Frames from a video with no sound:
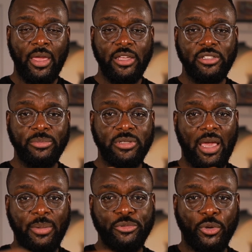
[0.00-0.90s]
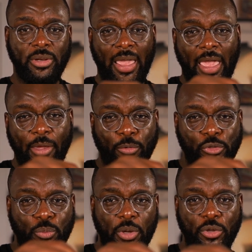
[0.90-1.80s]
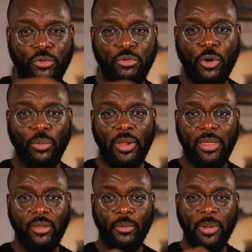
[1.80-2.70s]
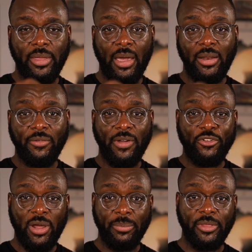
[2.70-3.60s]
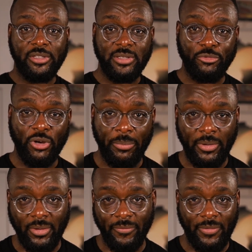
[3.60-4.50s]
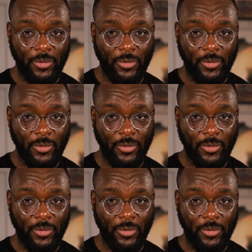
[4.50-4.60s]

And sometimes you're in angles where like, oh my God, if I drop this, I'm dropping